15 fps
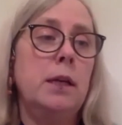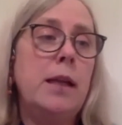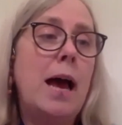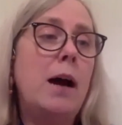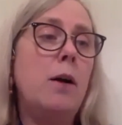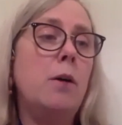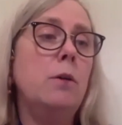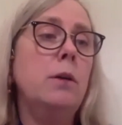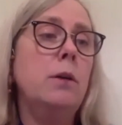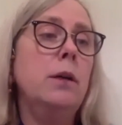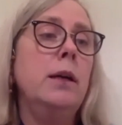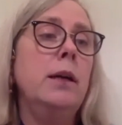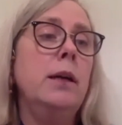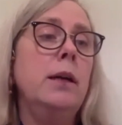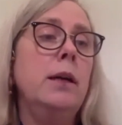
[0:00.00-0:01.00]
Now,
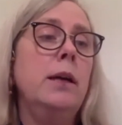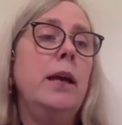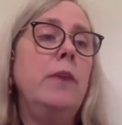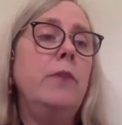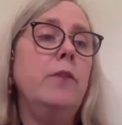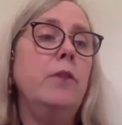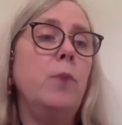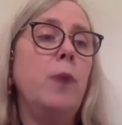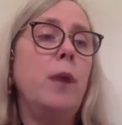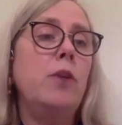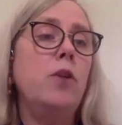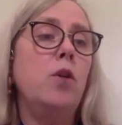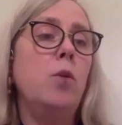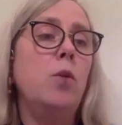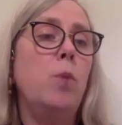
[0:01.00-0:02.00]
even
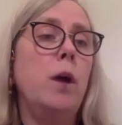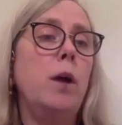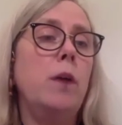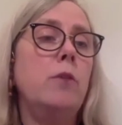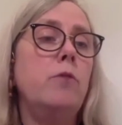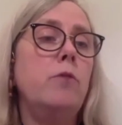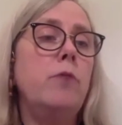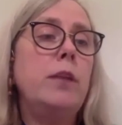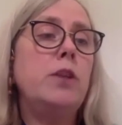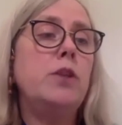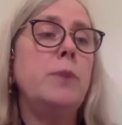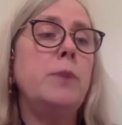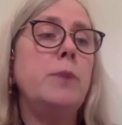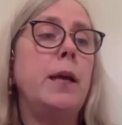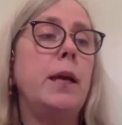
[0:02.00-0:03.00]
when your words
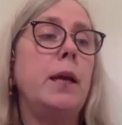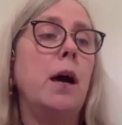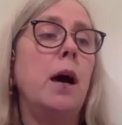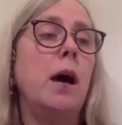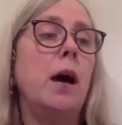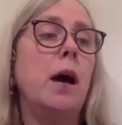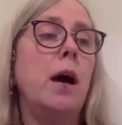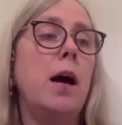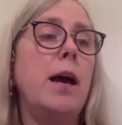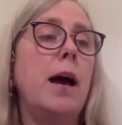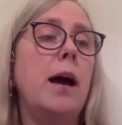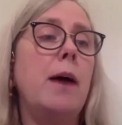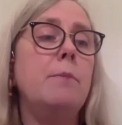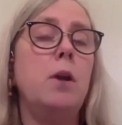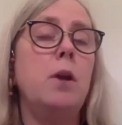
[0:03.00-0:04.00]
reach me,
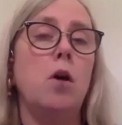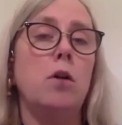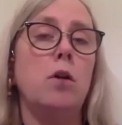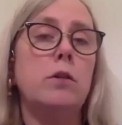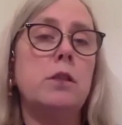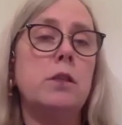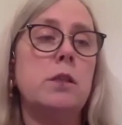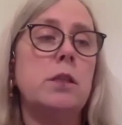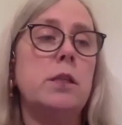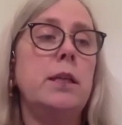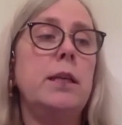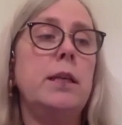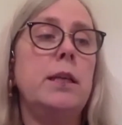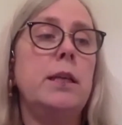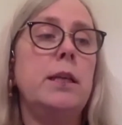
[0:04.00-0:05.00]
I am
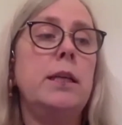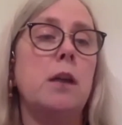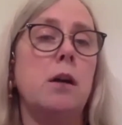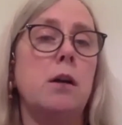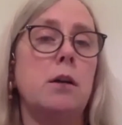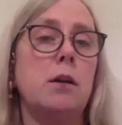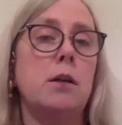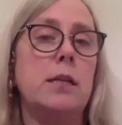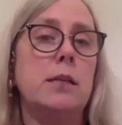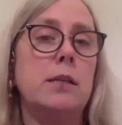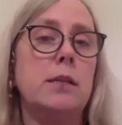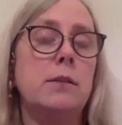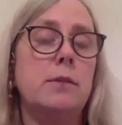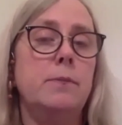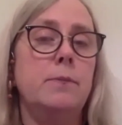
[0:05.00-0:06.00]
lost in
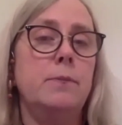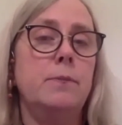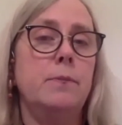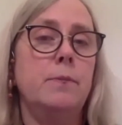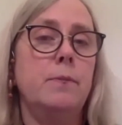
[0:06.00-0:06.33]
darkness.